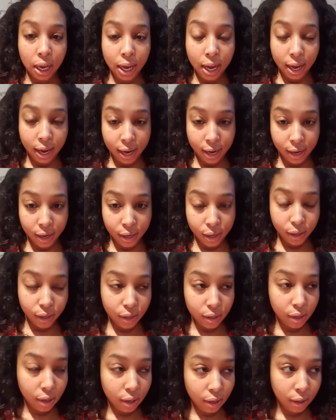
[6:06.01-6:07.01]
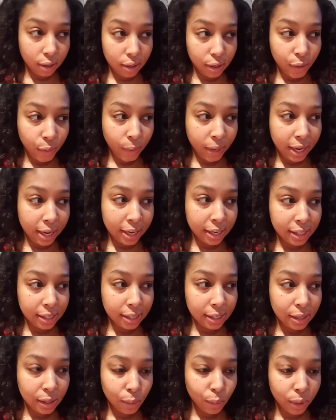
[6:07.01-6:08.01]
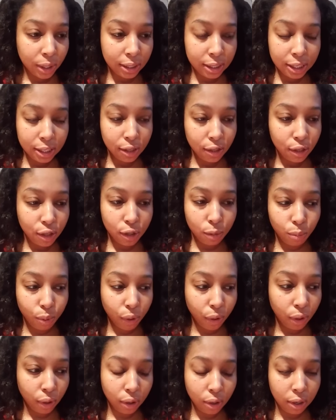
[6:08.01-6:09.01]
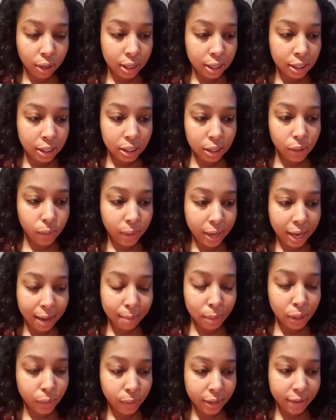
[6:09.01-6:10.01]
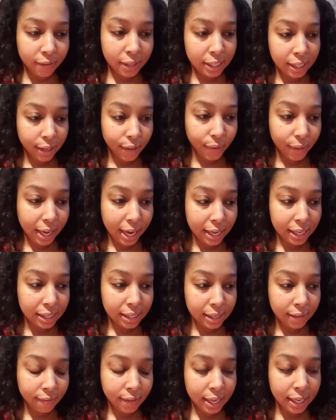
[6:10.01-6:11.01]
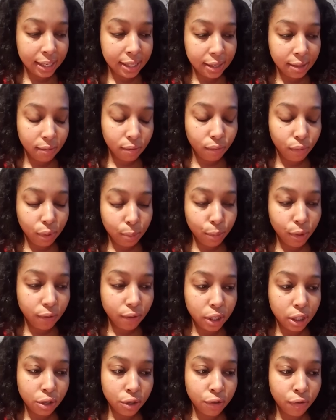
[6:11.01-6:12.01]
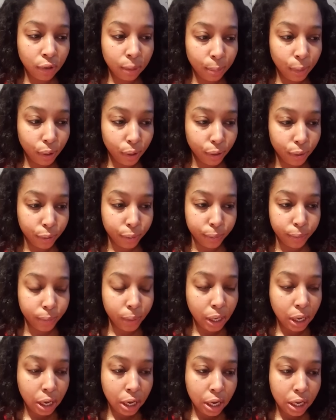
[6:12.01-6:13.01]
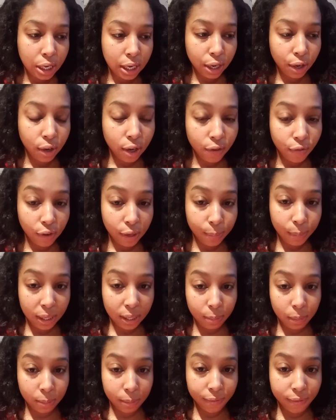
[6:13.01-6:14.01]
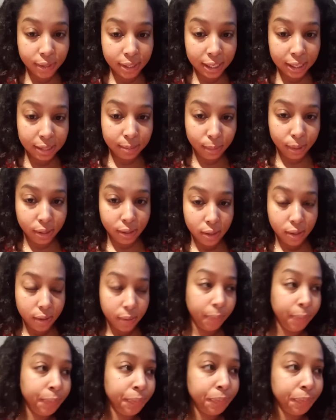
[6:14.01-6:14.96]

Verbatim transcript: And the way their system works, this is just protocol. This is what happens with every single case. If they remove children from a home. They're gone for a minimum of six months.